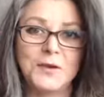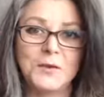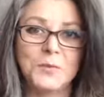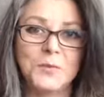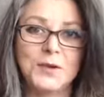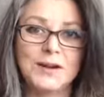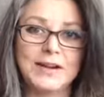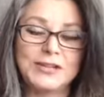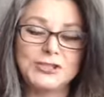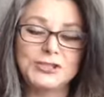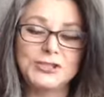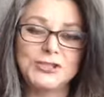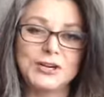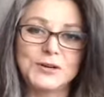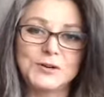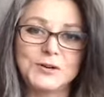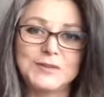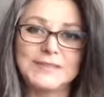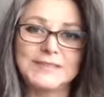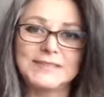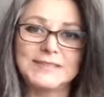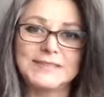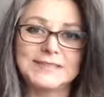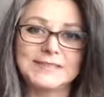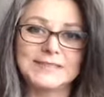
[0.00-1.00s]
When I share
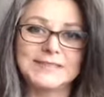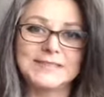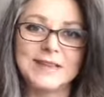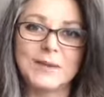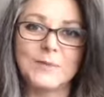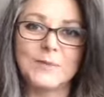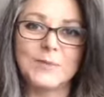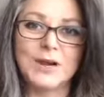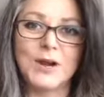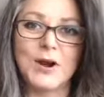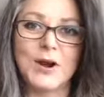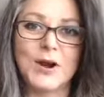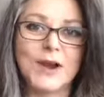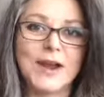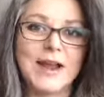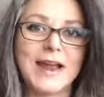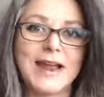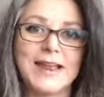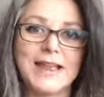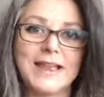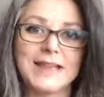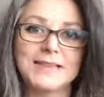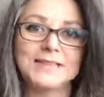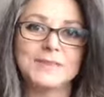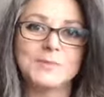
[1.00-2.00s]
this in seminar,
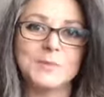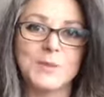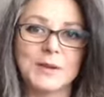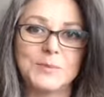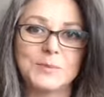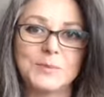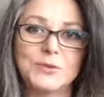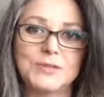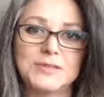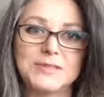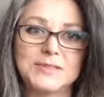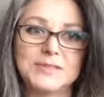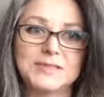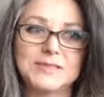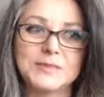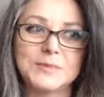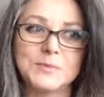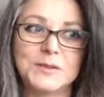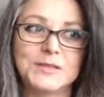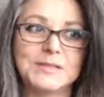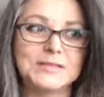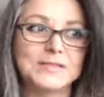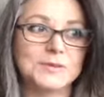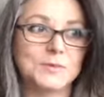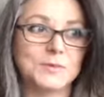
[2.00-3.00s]
I ask my
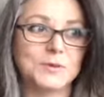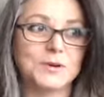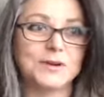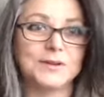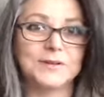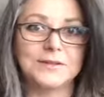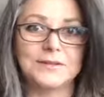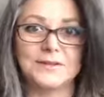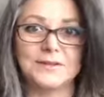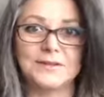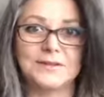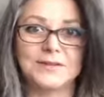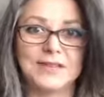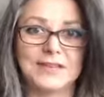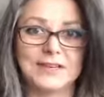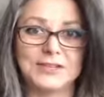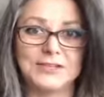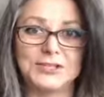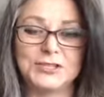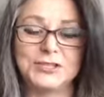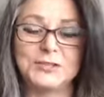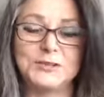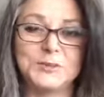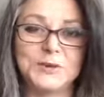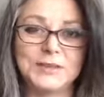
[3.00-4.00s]
participants, what do they
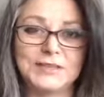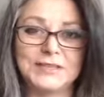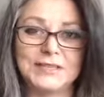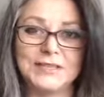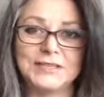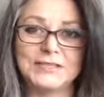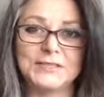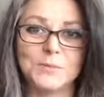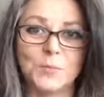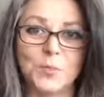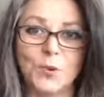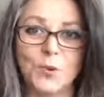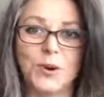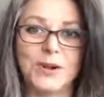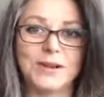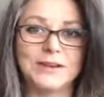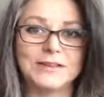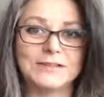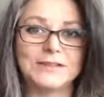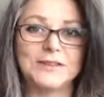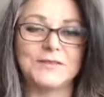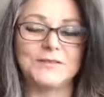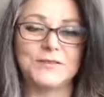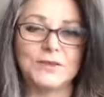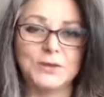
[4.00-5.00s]
do at this
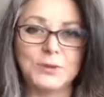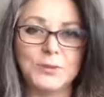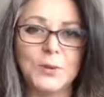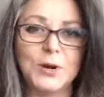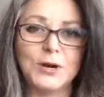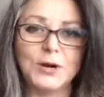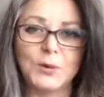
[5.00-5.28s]
point? If you want to